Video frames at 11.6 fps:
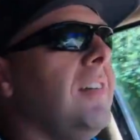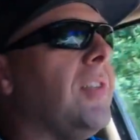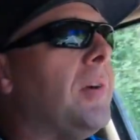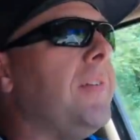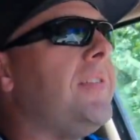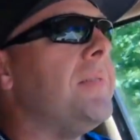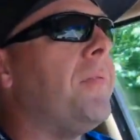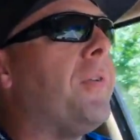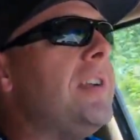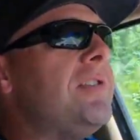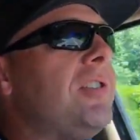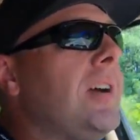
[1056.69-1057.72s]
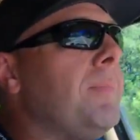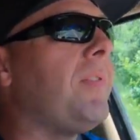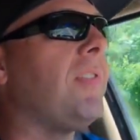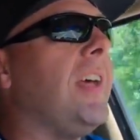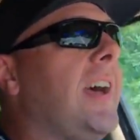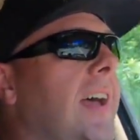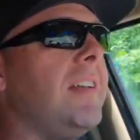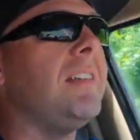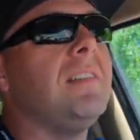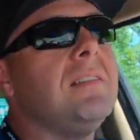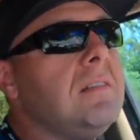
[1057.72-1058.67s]
there were some friendships that
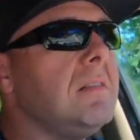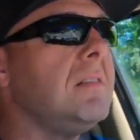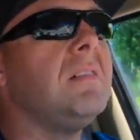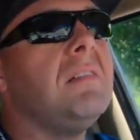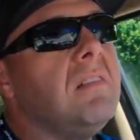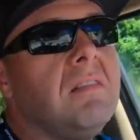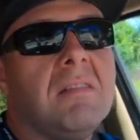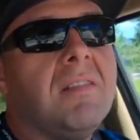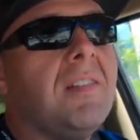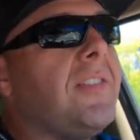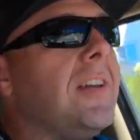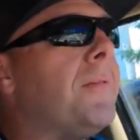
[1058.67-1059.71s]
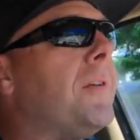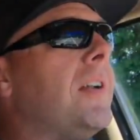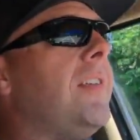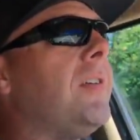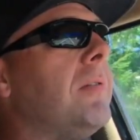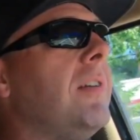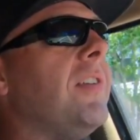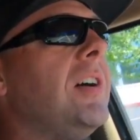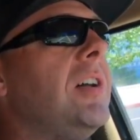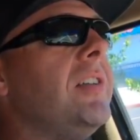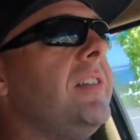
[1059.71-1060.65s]
suffered as a
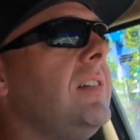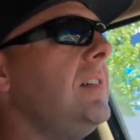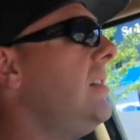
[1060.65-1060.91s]
result.